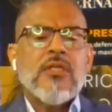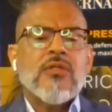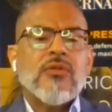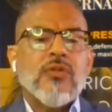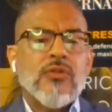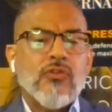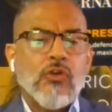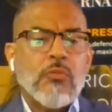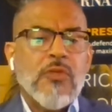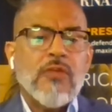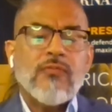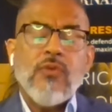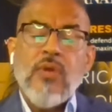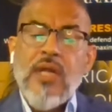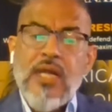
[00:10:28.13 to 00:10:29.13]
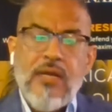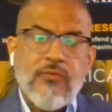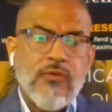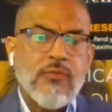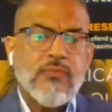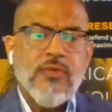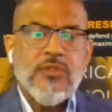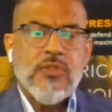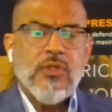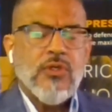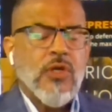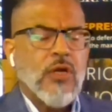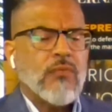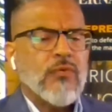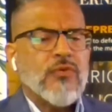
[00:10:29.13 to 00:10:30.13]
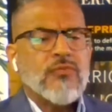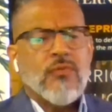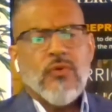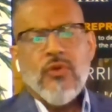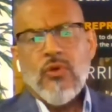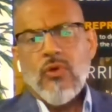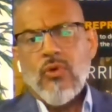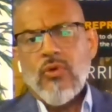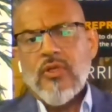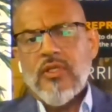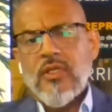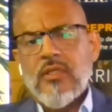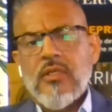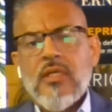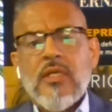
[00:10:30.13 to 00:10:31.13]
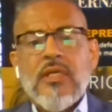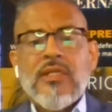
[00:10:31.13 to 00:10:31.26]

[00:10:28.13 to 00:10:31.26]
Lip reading: to determine if you have sufficient coverage for your hurricane,